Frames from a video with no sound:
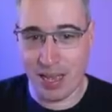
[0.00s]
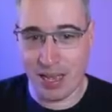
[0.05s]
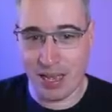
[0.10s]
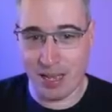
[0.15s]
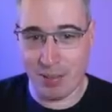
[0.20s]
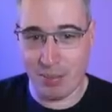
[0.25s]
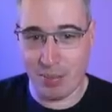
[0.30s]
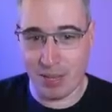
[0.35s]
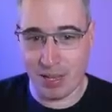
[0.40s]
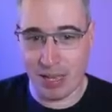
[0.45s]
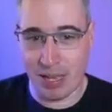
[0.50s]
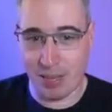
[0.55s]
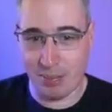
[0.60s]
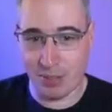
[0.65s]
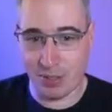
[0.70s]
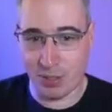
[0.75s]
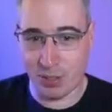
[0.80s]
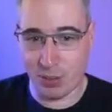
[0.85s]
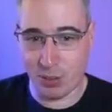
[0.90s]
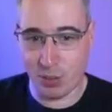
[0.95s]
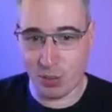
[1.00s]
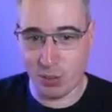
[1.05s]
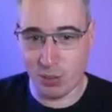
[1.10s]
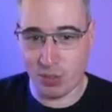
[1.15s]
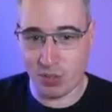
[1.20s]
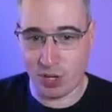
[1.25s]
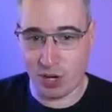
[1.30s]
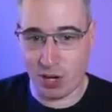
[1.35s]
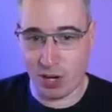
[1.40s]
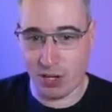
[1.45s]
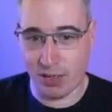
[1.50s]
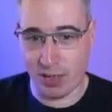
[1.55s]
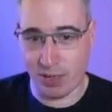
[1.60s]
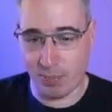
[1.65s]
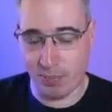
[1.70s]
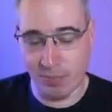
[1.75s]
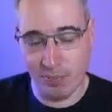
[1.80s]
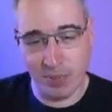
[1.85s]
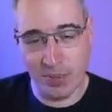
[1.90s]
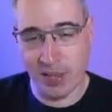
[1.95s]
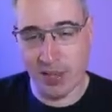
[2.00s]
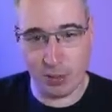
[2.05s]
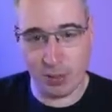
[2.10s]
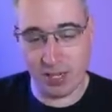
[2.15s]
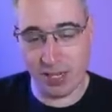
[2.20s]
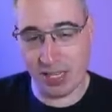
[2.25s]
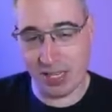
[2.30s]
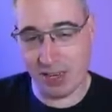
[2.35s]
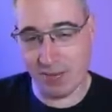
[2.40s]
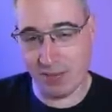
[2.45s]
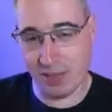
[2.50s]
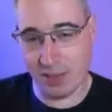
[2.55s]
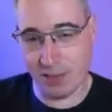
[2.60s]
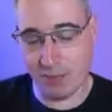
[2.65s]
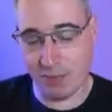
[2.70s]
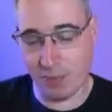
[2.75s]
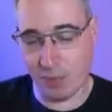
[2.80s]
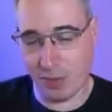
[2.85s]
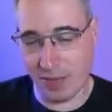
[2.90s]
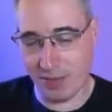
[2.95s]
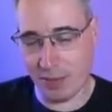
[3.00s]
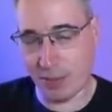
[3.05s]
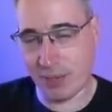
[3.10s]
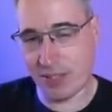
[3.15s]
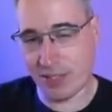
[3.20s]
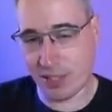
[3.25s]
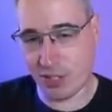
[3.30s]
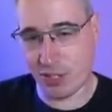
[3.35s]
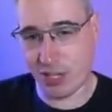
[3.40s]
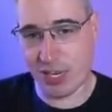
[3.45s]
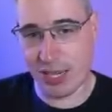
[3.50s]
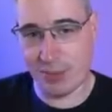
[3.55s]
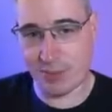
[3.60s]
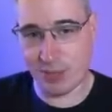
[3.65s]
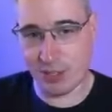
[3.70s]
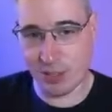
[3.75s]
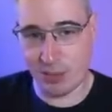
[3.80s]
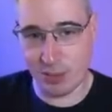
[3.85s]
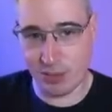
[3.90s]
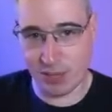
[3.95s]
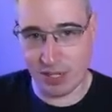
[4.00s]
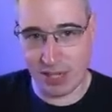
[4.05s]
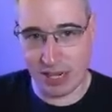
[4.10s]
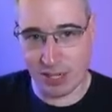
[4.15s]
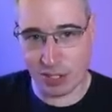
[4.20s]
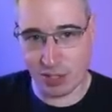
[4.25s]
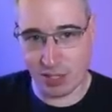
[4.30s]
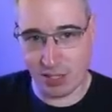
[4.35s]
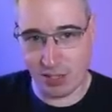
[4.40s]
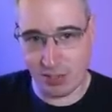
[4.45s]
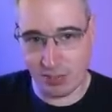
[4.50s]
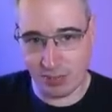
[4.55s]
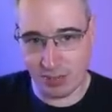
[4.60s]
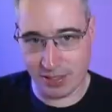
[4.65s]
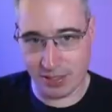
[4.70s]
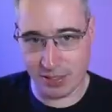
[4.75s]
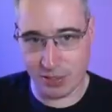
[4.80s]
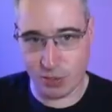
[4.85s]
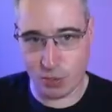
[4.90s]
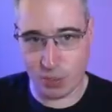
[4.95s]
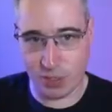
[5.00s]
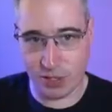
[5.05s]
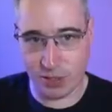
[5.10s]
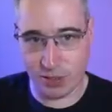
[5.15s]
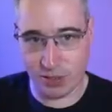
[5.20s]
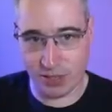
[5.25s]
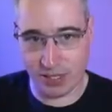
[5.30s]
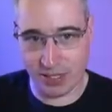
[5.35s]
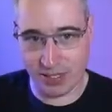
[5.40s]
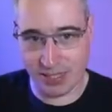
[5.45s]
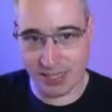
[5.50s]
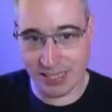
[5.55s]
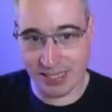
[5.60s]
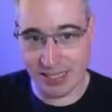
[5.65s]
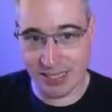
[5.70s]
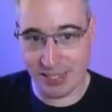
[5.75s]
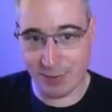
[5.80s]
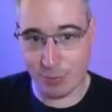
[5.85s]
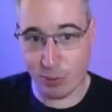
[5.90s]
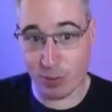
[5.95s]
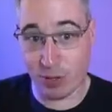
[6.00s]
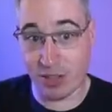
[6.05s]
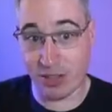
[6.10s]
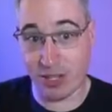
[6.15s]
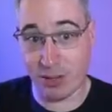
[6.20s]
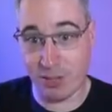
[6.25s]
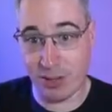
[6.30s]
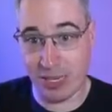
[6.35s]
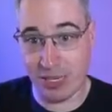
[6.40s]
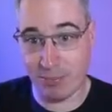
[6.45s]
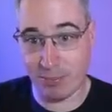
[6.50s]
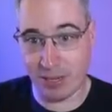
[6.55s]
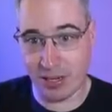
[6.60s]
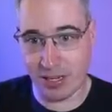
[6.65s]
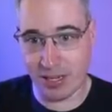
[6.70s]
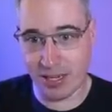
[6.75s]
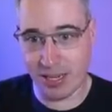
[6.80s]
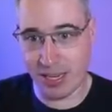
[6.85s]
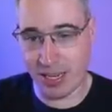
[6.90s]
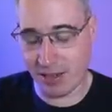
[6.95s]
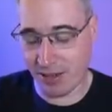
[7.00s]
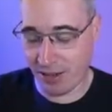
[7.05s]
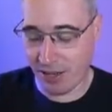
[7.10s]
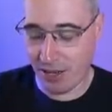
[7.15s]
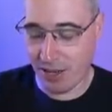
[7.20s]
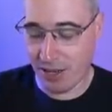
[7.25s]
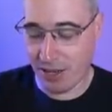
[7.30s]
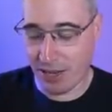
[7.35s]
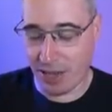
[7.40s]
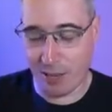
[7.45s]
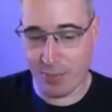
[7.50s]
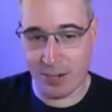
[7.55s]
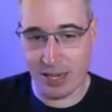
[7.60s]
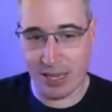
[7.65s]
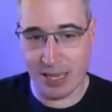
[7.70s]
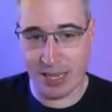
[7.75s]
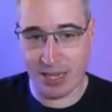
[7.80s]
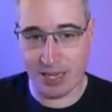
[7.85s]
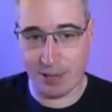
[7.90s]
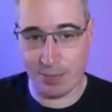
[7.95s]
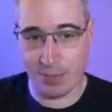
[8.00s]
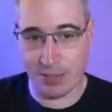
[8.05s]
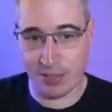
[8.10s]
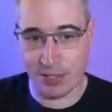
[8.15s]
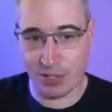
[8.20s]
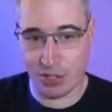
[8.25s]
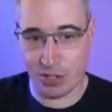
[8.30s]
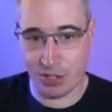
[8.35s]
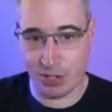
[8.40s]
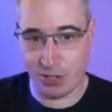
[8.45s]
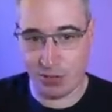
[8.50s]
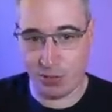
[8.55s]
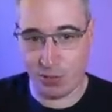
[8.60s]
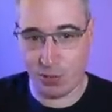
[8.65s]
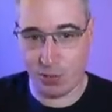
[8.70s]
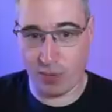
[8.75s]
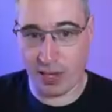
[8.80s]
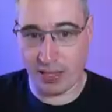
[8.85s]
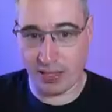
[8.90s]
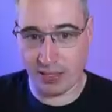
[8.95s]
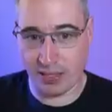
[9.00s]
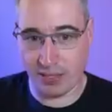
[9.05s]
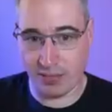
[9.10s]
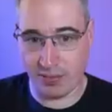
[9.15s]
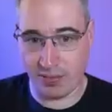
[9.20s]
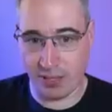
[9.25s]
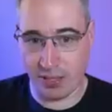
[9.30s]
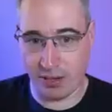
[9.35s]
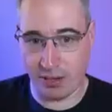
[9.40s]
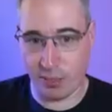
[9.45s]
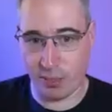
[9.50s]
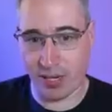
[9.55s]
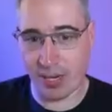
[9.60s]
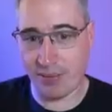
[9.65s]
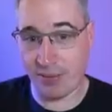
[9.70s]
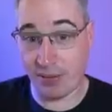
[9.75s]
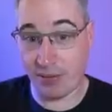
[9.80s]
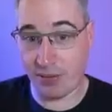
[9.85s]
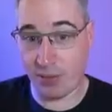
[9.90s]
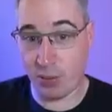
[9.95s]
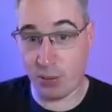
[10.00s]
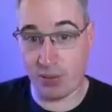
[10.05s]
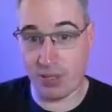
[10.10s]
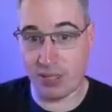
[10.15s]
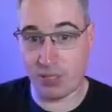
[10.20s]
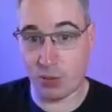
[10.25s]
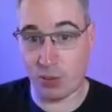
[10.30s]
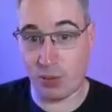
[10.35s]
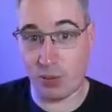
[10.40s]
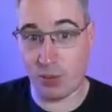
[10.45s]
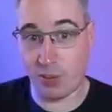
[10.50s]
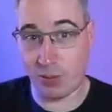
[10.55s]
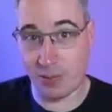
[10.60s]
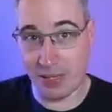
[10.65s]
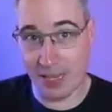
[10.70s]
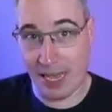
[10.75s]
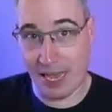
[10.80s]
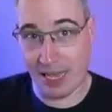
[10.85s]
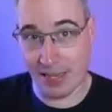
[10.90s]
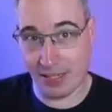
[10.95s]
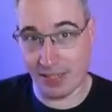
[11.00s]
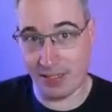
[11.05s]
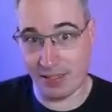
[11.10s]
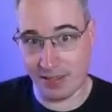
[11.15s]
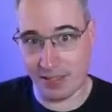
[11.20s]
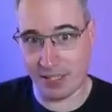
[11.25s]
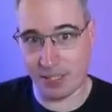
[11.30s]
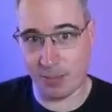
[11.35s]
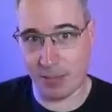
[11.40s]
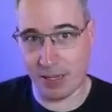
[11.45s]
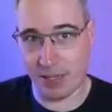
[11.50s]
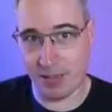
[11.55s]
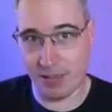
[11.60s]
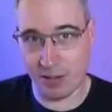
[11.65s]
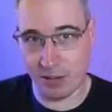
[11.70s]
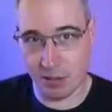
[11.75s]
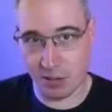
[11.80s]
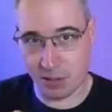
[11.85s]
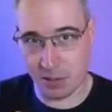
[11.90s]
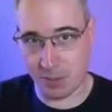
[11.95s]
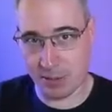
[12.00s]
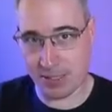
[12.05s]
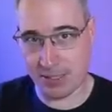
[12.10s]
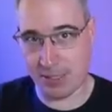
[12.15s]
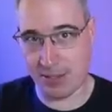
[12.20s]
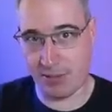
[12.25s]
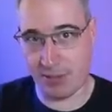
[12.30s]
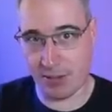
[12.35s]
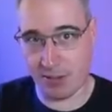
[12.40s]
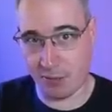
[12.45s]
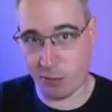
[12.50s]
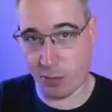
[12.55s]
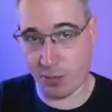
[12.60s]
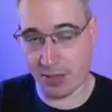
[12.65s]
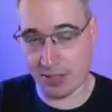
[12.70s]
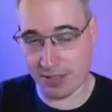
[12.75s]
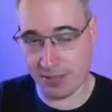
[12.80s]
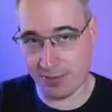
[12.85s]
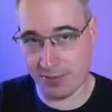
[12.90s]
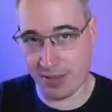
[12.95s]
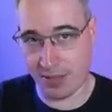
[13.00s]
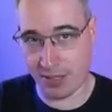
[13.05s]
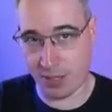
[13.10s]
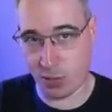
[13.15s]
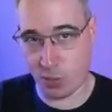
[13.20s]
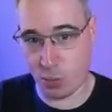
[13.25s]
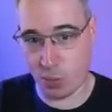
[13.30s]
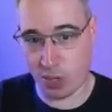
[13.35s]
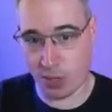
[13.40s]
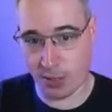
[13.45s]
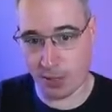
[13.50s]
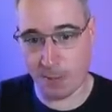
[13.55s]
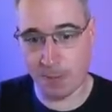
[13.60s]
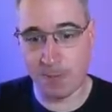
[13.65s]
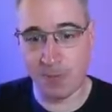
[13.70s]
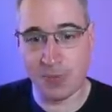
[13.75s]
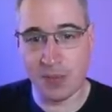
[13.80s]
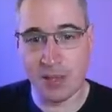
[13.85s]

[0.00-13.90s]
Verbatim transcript: ab absolute on them. I'm going to give them, we have the position absolute. And actually, this is one of those things I didn't put on the main button yet. I'm going to add a position relative here. We're going to have a few things we will be adding to this button that are specific for this effect to work.